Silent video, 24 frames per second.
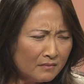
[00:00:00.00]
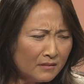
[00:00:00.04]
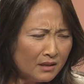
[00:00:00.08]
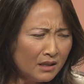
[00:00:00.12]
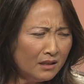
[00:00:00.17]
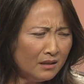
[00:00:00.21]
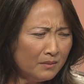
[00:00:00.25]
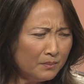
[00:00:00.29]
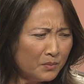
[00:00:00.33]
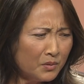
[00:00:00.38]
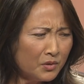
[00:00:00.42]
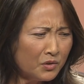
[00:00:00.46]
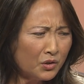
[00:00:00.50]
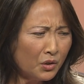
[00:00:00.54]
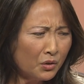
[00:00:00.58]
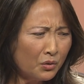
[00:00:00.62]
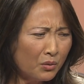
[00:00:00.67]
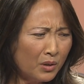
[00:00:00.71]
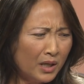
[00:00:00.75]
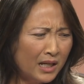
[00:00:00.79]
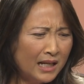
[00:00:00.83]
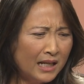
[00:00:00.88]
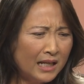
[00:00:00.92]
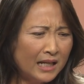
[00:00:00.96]
Um,
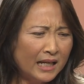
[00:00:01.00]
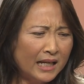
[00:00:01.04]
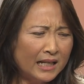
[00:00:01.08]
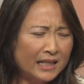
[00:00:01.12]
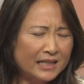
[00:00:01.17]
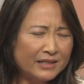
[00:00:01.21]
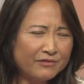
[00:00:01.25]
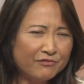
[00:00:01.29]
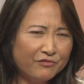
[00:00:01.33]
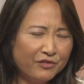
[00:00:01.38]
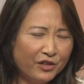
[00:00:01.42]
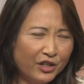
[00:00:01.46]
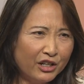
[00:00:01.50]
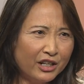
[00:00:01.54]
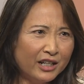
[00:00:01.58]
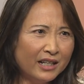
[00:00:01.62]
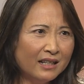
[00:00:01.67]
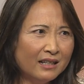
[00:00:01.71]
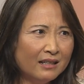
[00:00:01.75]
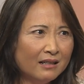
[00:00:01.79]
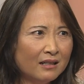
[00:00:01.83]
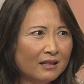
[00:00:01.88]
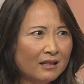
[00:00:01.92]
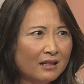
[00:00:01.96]
so it's
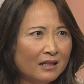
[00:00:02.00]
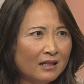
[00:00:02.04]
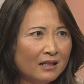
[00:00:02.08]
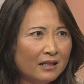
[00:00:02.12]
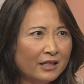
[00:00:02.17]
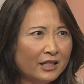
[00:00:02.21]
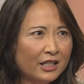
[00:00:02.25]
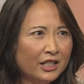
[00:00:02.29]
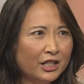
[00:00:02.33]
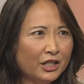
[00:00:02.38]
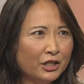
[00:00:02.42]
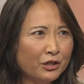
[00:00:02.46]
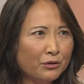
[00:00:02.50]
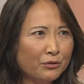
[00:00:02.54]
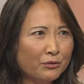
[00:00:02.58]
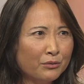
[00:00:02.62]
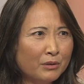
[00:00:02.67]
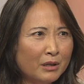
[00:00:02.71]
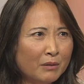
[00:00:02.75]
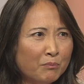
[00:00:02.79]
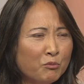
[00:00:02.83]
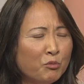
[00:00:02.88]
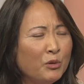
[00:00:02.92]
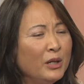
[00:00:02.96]
very, you know,
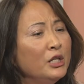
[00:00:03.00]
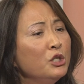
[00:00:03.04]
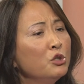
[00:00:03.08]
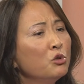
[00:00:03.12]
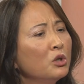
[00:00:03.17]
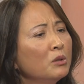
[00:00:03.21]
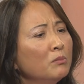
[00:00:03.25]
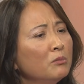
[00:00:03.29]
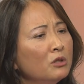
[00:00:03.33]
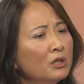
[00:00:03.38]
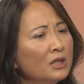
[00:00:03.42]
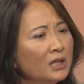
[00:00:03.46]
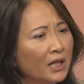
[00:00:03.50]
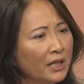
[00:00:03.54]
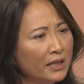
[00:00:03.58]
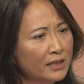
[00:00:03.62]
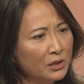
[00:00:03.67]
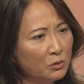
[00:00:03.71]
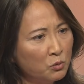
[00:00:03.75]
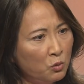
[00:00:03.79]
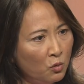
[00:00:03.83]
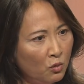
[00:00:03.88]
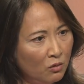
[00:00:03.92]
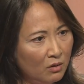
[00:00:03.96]
we
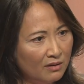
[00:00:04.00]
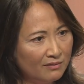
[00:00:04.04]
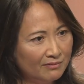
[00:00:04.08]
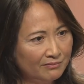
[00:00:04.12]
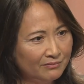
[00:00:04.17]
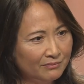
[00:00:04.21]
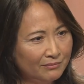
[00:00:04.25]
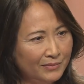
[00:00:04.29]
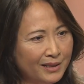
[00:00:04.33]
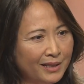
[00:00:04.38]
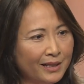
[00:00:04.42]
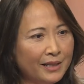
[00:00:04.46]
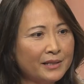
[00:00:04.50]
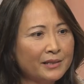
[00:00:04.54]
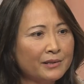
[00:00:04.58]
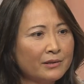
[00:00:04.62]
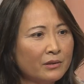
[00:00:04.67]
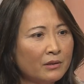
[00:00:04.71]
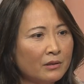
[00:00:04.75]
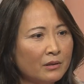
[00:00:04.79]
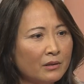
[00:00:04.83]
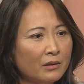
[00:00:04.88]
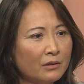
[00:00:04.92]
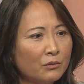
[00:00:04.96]
normalize war because
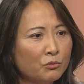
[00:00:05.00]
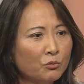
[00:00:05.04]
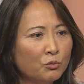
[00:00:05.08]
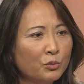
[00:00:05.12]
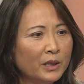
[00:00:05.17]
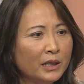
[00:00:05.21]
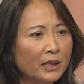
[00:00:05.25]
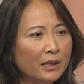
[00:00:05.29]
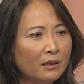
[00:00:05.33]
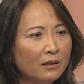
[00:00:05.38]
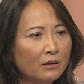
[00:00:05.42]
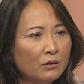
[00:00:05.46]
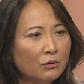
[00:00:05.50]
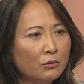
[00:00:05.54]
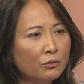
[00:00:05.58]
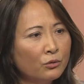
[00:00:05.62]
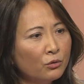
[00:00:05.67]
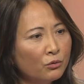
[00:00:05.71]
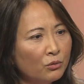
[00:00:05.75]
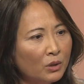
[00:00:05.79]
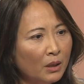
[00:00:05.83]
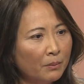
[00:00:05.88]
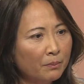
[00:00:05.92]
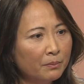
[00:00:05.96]
we mm -hmm.
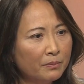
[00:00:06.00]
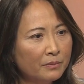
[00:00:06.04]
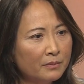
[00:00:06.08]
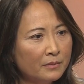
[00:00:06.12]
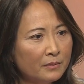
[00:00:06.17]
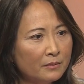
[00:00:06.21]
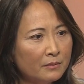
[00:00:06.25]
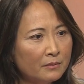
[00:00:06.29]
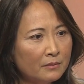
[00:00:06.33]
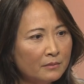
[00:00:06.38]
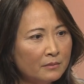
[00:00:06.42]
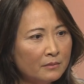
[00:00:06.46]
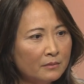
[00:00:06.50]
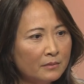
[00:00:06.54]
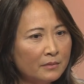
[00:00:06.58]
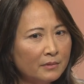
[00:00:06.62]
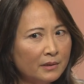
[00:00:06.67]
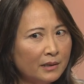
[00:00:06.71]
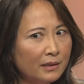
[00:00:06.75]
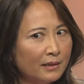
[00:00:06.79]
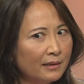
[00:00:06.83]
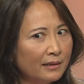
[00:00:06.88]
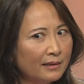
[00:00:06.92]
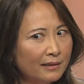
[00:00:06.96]
grew up
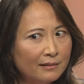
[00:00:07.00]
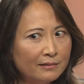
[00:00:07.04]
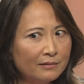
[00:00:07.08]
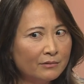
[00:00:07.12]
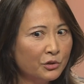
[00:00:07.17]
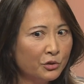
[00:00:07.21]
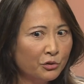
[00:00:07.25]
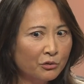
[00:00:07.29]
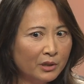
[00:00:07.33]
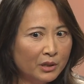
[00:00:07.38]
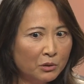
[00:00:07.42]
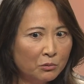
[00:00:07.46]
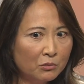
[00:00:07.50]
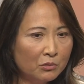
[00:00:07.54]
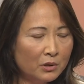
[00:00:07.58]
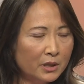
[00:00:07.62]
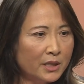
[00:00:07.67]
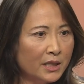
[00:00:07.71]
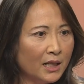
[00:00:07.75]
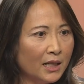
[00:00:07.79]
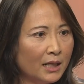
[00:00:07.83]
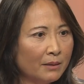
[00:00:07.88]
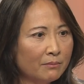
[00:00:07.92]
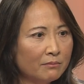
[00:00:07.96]
during
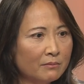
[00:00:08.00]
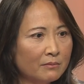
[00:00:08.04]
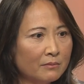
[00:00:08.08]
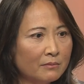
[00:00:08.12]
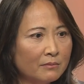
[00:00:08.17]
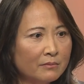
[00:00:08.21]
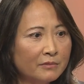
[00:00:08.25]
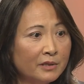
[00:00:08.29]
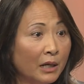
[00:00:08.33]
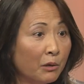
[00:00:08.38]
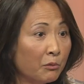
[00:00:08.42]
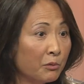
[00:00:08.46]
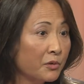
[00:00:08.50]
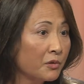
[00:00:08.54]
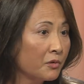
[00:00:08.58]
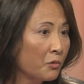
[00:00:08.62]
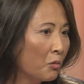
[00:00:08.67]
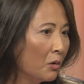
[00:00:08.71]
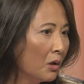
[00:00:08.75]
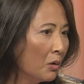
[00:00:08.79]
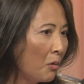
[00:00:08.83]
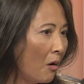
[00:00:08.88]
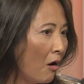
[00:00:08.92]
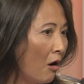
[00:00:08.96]
wartime. That was
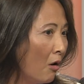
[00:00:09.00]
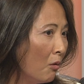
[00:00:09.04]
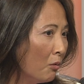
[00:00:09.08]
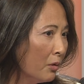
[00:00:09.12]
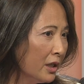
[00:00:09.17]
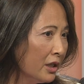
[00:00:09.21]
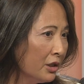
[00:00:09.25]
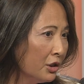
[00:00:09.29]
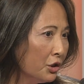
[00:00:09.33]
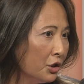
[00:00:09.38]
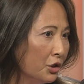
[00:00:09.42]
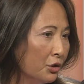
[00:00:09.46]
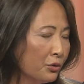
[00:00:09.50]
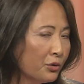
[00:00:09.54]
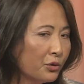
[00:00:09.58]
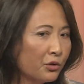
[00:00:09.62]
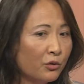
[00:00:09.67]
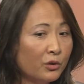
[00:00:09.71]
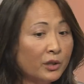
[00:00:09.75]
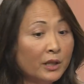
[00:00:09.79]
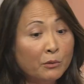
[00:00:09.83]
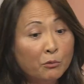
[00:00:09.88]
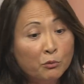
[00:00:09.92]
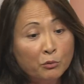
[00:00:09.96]
what, all we knew.
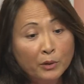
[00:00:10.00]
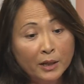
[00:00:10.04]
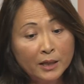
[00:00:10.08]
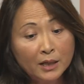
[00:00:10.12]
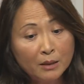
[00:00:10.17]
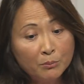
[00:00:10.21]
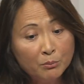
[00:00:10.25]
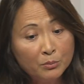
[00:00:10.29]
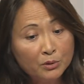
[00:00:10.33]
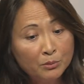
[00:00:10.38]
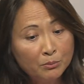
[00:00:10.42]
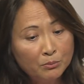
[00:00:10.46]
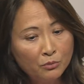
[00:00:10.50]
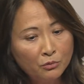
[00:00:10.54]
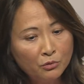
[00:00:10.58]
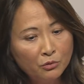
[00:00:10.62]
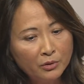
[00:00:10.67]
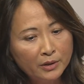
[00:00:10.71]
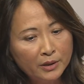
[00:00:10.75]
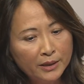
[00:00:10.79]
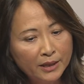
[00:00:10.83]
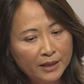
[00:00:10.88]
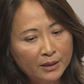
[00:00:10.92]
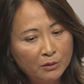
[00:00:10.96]
So then wake up in the
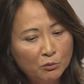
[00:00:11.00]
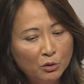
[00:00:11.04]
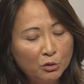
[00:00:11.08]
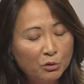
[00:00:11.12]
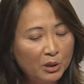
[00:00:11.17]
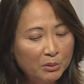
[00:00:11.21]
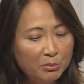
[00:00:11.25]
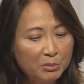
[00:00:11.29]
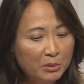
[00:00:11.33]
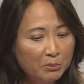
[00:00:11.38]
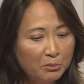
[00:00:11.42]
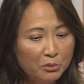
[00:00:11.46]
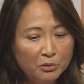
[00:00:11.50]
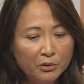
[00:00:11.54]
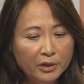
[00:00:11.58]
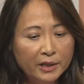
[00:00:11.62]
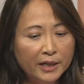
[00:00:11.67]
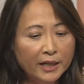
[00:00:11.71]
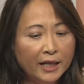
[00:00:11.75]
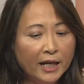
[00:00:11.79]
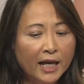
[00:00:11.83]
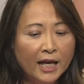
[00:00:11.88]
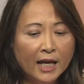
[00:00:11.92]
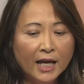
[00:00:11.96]
morning, woke up in the
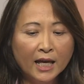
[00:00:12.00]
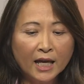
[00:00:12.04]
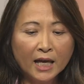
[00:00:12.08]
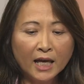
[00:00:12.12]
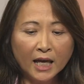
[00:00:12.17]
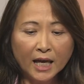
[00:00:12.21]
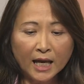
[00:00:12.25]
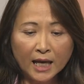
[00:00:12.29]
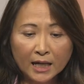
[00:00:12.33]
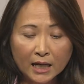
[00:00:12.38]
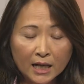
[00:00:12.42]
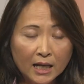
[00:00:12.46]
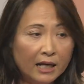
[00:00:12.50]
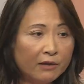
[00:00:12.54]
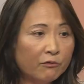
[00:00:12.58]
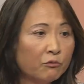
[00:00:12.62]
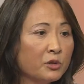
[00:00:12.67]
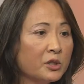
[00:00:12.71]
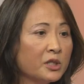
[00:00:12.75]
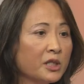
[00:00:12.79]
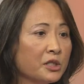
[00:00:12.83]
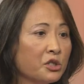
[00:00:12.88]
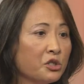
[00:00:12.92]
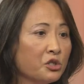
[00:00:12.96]
morning, and life
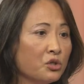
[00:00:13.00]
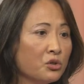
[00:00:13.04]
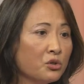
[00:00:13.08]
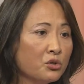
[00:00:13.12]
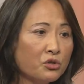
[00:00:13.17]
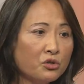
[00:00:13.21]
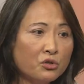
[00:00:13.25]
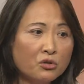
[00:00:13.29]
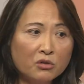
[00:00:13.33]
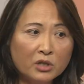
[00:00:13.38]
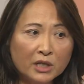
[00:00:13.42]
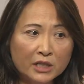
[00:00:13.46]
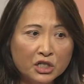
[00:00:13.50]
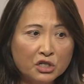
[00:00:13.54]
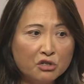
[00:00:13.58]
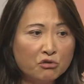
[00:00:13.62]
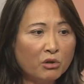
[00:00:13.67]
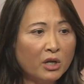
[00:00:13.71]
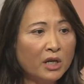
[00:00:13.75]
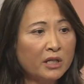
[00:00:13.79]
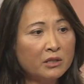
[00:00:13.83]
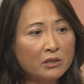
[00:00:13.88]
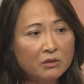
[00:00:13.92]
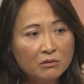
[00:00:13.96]
was as usual. Get
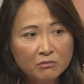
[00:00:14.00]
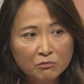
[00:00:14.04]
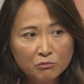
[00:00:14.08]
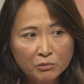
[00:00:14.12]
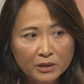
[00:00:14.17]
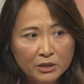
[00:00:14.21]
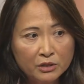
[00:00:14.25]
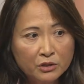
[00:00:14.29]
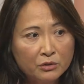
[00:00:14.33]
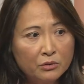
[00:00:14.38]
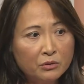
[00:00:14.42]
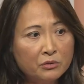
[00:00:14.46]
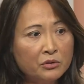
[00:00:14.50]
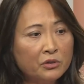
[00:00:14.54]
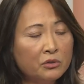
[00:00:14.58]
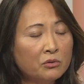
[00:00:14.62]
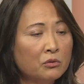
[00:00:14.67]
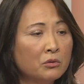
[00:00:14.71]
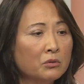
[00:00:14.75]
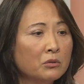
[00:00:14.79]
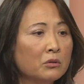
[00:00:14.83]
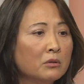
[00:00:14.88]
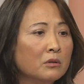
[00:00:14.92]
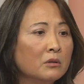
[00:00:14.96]
dressed, went to
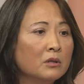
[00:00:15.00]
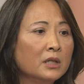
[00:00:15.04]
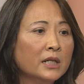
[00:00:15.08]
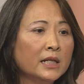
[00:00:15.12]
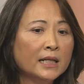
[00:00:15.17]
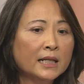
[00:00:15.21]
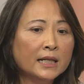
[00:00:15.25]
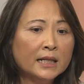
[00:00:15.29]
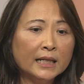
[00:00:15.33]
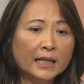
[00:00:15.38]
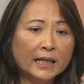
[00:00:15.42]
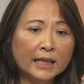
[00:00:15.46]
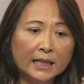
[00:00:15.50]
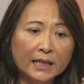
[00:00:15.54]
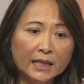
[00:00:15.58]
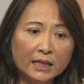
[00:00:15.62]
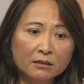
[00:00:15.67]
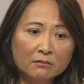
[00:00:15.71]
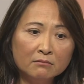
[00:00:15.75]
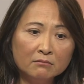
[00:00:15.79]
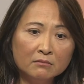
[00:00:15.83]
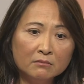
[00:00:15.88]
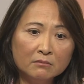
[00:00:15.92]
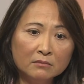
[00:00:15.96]
school,
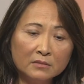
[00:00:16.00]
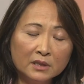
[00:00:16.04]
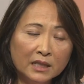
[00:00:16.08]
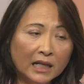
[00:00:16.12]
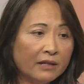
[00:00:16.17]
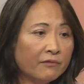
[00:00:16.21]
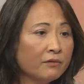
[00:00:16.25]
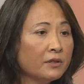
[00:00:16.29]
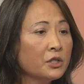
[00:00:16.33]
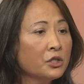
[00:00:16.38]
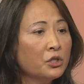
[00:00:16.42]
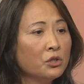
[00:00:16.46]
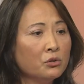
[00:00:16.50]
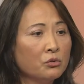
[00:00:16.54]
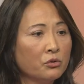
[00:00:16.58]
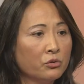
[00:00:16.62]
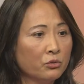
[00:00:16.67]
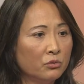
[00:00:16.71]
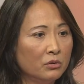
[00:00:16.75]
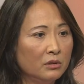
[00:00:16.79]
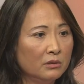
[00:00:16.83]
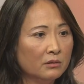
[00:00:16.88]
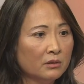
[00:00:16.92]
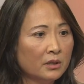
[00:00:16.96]
and life as
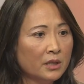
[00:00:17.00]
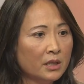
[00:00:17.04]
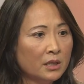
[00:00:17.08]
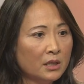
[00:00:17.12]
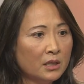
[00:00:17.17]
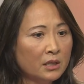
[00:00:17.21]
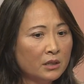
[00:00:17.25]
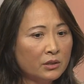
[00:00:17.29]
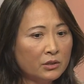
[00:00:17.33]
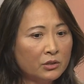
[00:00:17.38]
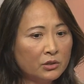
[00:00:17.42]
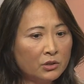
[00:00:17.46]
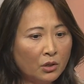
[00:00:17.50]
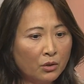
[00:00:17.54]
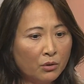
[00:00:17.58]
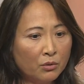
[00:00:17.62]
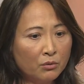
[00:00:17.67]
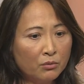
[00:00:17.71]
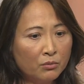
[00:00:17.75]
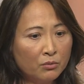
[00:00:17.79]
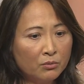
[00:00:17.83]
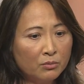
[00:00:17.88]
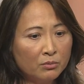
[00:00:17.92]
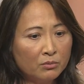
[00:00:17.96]
usual. Mm -hmm. So,
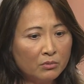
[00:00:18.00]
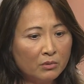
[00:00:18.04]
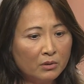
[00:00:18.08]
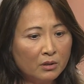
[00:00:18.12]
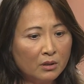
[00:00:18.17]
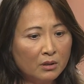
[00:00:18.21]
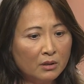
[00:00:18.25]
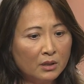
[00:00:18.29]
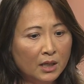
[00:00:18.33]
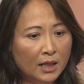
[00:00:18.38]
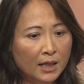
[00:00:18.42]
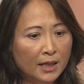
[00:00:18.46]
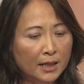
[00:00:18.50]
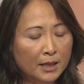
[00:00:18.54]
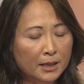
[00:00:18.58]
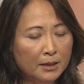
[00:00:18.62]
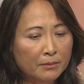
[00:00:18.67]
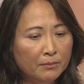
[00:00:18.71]
mm-hmm.